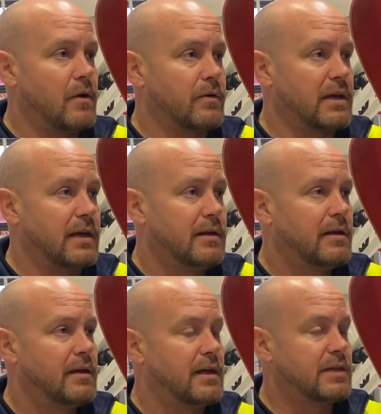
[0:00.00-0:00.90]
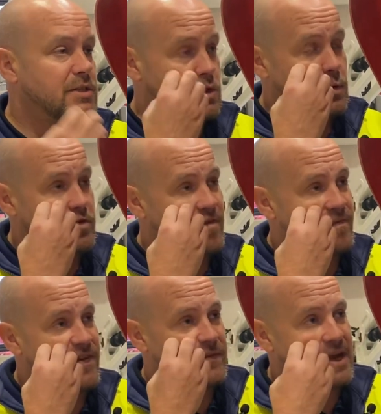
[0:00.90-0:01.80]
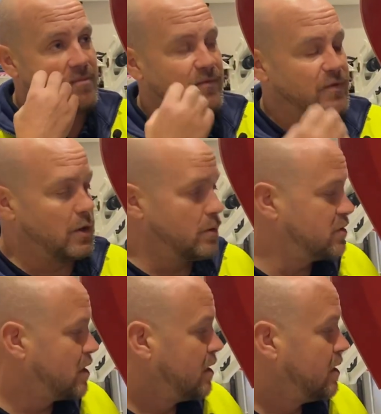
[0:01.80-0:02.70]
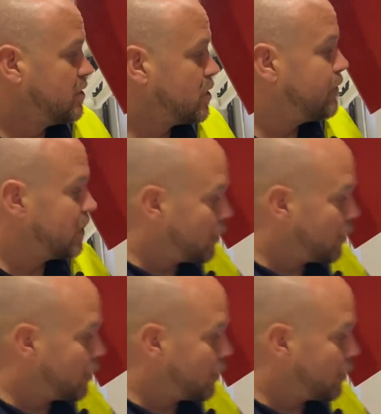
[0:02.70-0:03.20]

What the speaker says: Okay, it's a 250 amp fuse. So if you